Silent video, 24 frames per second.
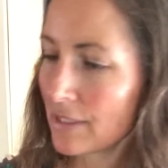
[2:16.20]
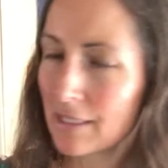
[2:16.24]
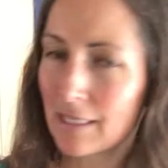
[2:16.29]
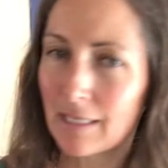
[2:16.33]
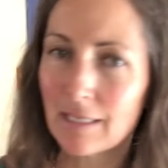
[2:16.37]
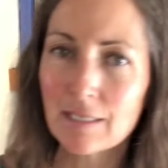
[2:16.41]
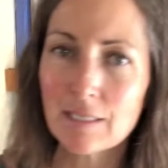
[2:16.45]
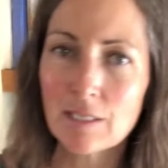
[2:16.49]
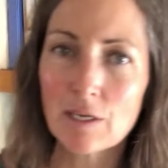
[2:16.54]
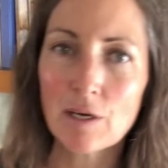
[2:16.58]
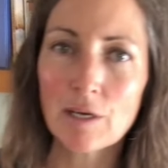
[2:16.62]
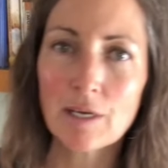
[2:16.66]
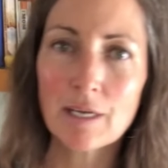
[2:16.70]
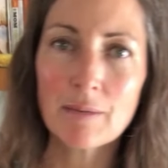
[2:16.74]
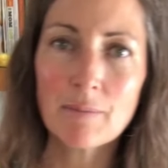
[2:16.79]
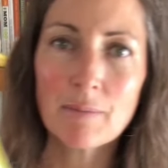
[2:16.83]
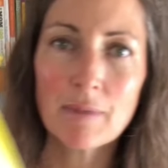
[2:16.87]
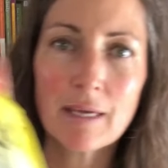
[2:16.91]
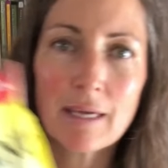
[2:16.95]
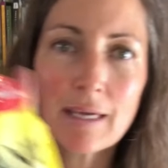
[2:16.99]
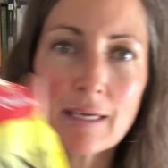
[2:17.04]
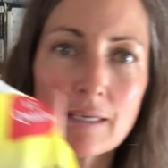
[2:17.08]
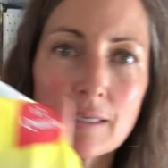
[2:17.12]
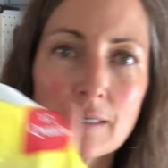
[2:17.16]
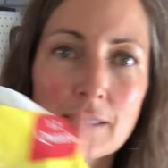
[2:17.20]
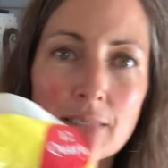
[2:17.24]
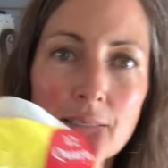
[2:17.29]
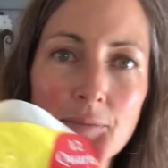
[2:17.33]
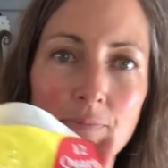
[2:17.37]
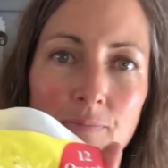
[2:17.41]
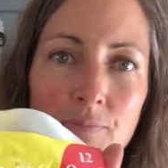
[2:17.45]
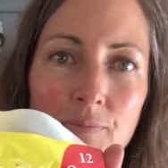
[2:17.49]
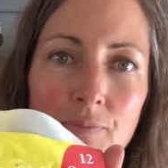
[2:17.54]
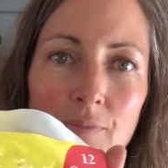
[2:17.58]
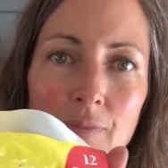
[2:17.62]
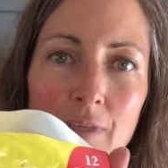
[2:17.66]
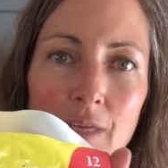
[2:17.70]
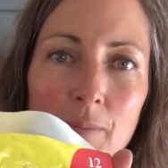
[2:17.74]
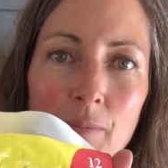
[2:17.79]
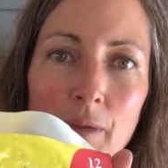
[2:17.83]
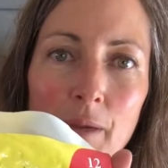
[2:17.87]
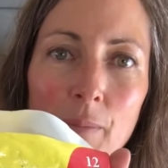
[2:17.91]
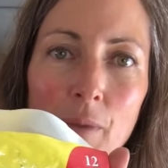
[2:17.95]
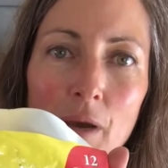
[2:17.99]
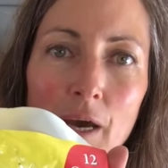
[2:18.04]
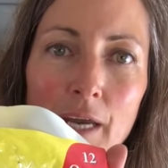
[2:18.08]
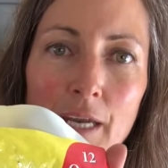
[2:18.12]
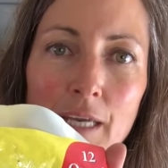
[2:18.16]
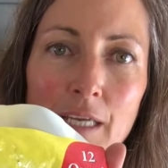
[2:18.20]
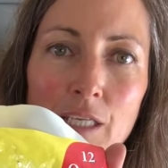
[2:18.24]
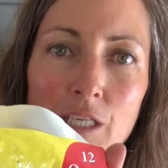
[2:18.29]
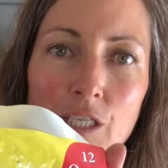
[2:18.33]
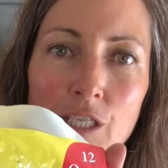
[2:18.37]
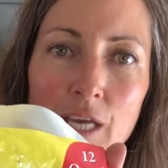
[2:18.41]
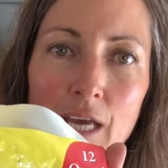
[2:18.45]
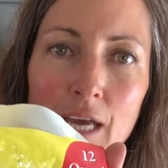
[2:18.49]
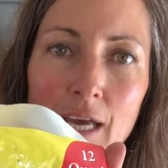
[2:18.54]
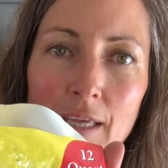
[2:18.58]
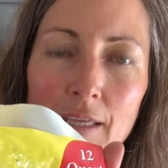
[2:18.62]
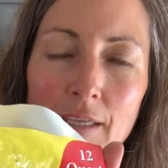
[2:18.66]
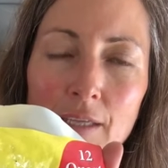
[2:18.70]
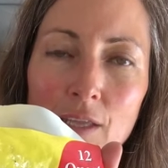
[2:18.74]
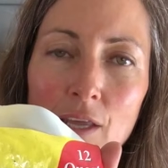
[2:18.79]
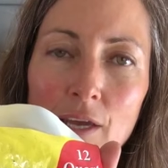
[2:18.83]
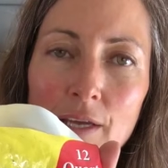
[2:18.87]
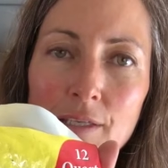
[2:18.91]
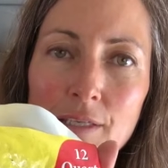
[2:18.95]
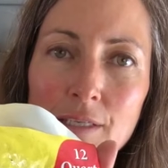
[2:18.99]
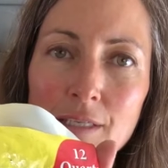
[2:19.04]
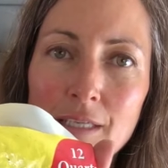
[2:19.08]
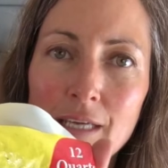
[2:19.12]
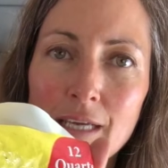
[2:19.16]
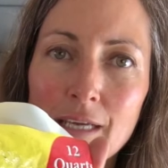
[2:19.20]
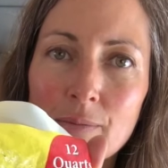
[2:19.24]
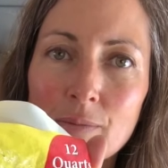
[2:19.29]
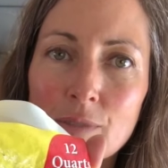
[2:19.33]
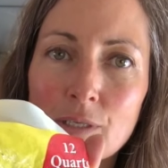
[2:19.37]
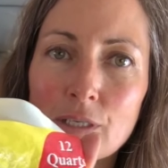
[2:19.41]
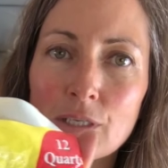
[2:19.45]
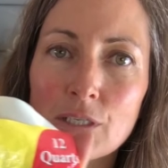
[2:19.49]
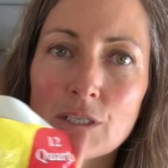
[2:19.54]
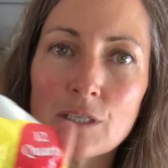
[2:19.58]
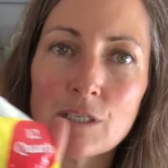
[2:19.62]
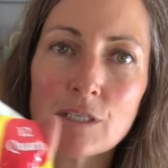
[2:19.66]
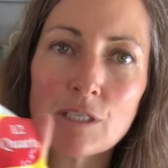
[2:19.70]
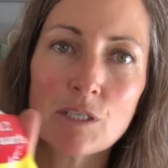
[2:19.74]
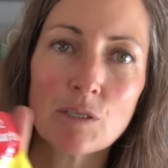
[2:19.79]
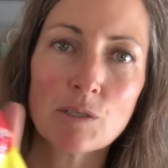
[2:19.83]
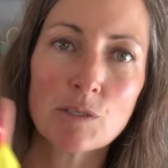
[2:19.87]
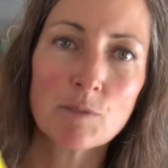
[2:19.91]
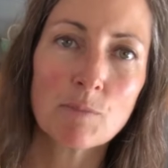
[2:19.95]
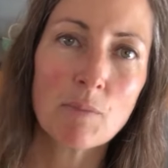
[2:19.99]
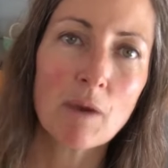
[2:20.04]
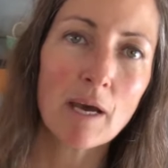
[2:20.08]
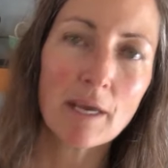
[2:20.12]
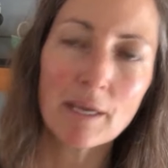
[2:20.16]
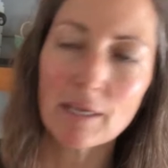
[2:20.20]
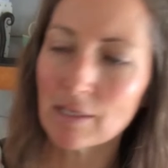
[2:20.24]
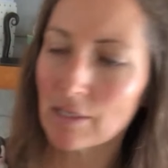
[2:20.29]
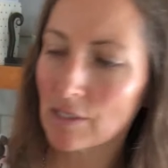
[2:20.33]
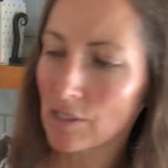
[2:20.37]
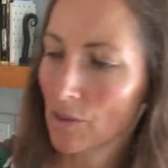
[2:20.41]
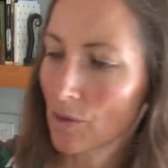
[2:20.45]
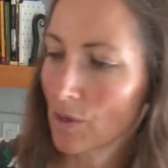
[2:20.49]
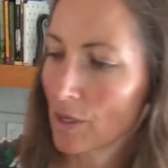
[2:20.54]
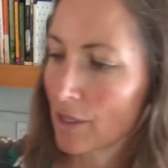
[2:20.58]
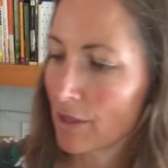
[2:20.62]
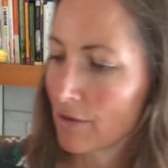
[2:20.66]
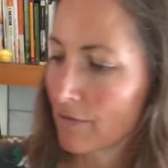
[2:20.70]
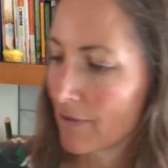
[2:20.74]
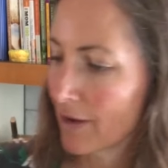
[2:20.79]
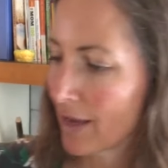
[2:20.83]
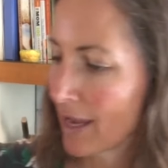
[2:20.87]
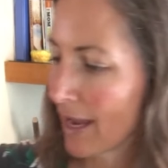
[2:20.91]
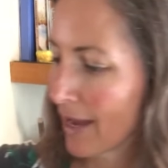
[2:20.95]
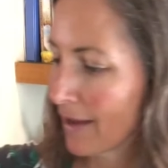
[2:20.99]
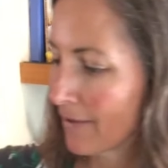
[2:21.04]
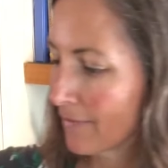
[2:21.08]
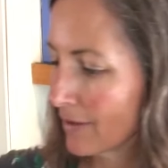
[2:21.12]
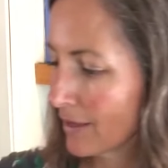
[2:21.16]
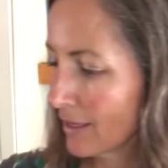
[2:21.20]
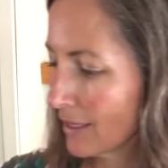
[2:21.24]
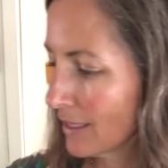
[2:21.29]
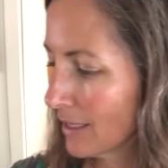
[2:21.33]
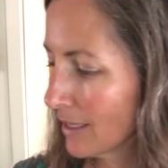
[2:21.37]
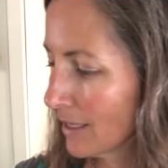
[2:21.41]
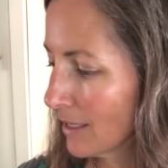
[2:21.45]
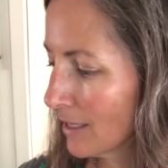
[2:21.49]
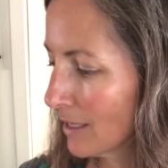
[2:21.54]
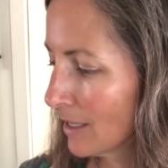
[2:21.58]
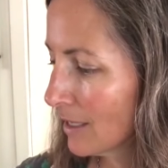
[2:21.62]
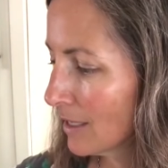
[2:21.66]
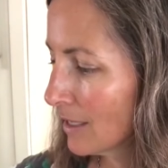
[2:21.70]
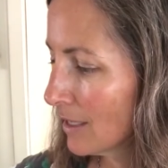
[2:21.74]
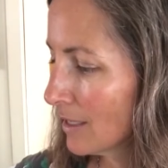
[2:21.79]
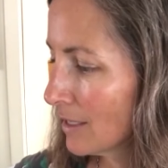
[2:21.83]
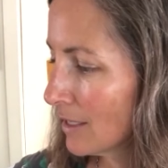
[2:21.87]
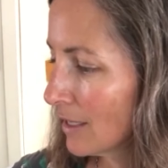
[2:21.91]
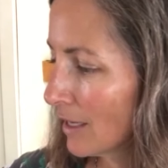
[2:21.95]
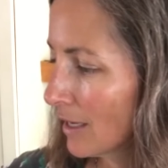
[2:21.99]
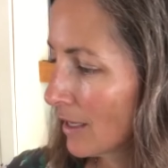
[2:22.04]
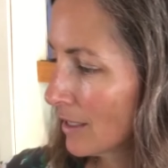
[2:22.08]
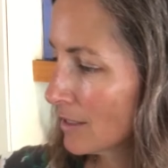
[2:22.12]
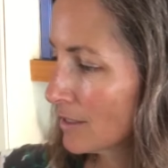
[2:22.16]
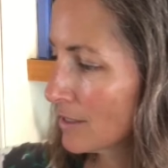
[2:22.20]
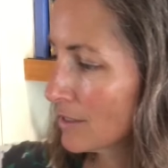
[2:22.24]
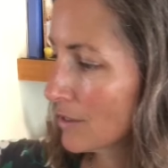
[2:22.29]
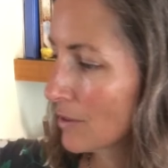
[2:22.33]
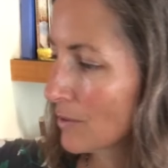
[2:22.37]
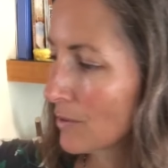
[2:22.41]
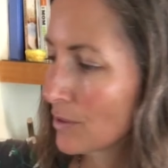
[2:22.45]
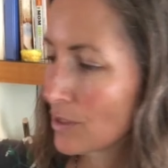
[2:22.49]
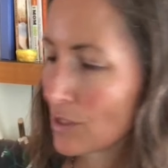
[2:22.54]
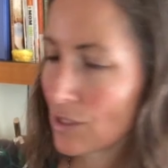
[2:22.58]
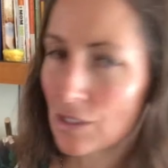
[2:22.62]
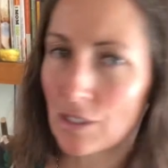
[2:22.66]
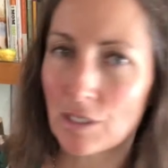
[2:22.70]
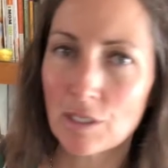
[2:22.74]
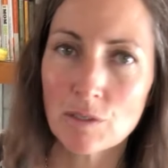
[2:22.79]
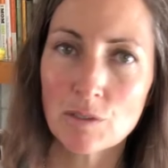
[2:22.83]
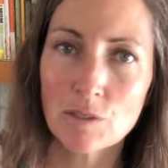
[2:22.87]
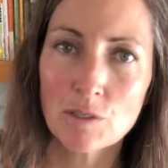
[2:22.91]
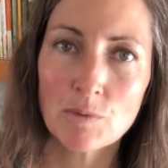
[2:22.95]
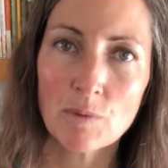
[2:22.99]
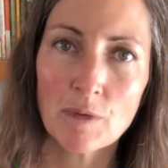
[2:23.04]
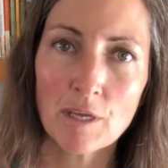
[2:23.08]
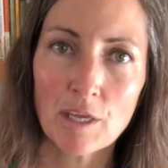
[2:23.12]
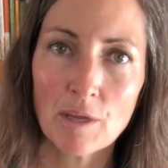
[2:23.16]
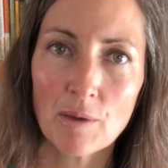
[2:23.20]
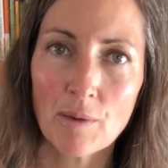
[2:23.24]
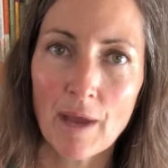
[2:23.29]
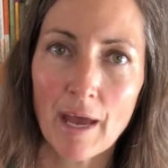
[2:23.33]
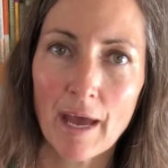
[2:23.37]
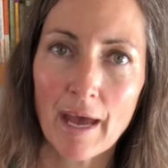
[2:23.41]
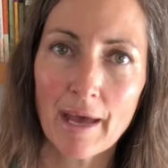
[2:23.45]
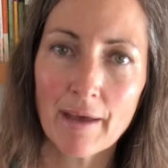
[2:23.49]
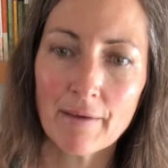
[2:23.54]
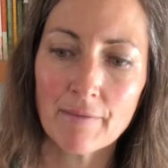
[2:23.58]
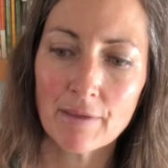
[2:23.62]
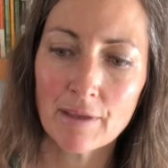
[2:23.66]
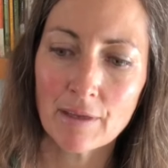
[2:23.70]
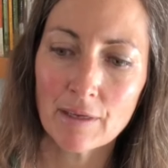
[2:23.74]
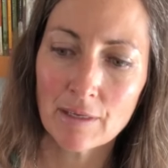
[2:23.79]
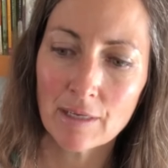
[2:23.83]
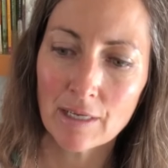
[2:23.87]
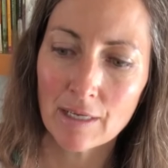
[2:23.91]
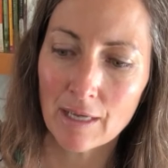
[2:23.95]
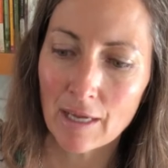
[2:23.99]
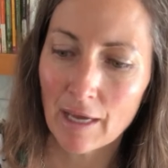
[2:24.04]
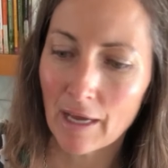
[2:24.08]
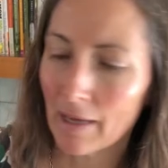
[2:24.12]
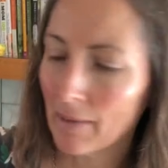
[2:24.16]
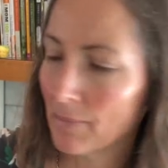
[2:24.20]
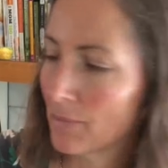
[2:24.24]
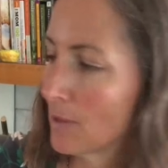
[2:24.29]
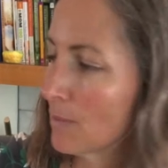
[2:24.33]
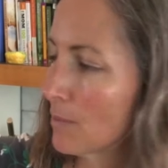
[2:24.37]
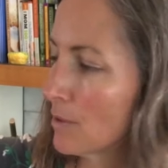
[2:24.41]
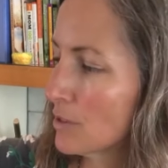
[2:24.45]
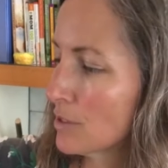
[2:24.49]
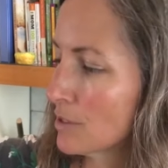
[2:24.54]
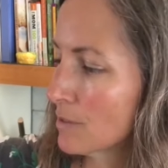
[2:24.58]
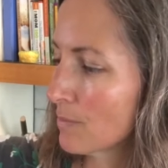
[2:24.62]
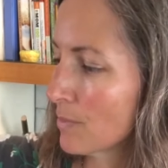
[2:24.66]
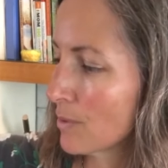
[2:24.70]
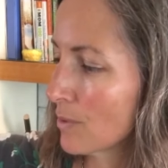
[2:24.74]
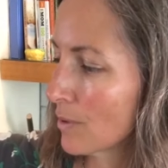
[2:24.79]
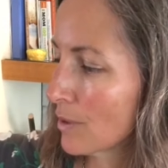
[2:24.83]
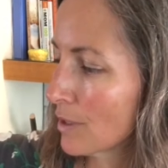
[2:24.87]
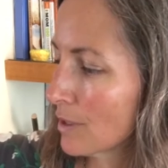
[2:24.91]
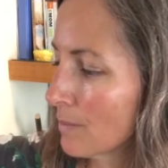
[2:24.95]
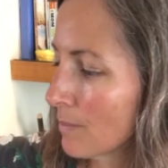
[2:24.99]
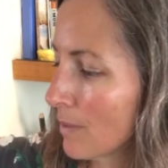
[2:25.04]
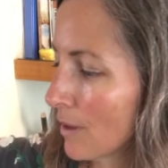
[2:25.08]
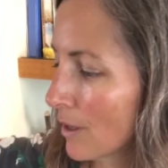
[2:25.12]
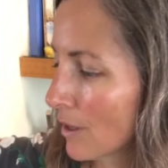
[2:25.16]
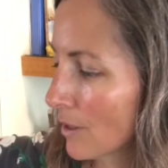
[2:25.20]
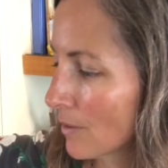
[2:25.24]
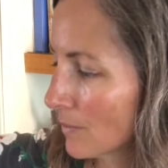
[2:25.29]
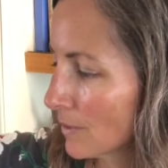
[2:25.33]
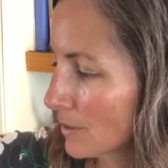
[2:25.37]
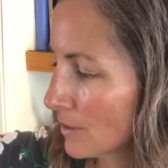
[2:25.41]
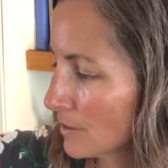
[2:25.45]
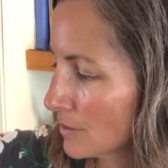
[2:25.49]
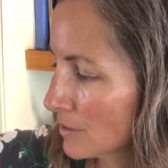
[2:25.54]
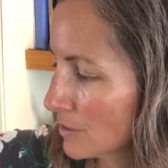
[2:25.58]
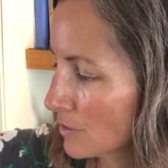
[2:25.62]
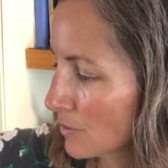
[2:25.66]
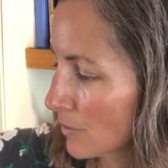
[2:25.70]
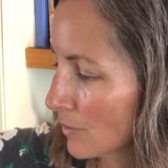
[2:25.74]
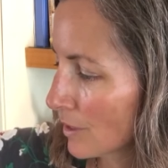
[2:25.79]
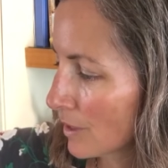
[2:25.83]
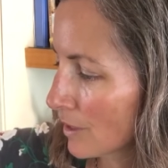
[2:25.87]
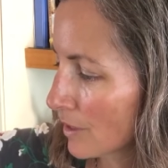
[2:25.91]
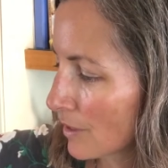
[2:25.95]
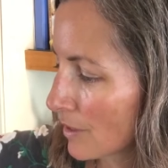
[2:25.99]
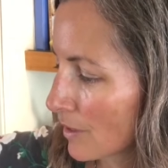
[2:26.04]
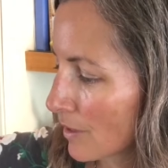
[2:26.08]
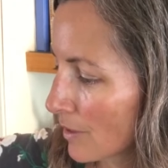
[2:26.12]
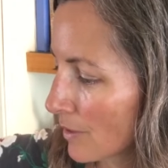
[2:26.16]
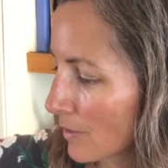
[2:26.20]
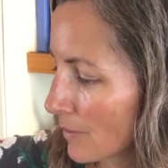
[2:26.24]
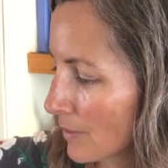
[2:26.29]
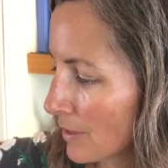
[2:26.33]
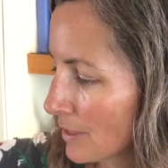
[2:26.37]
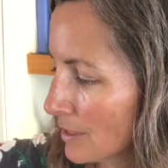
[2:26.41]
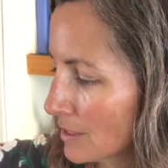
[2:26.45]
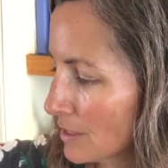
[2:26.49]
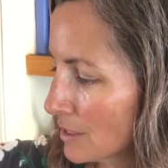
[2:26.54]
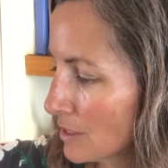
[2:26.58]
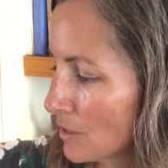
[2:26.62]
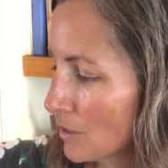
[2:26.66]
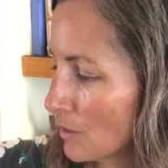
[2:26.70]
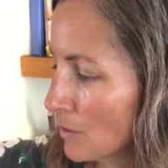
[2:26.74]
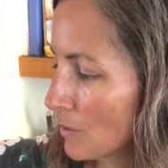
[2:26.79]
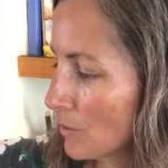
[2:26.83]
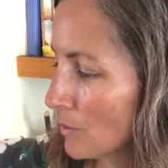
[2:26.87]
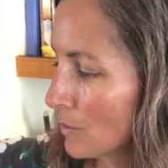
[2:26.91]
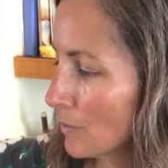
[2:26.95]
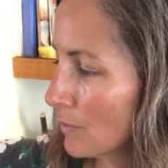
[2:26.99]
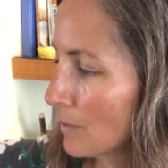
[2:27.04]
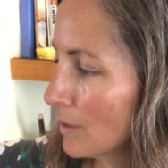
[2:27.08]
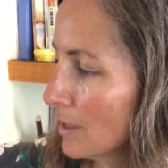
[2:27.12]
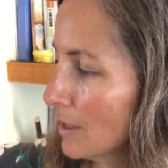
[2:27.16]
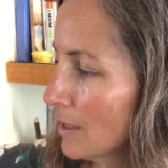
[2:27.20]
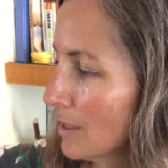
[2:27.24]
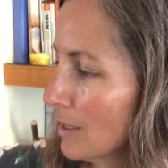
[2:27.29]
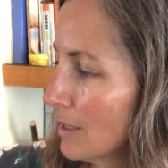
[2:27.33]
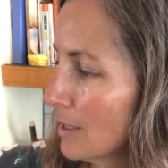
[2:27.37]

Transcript: seed starting mix on my potting shed. Lots of times I'll just use potting soil if I have it. So just use what you have. And the most important part with the soil though is to, you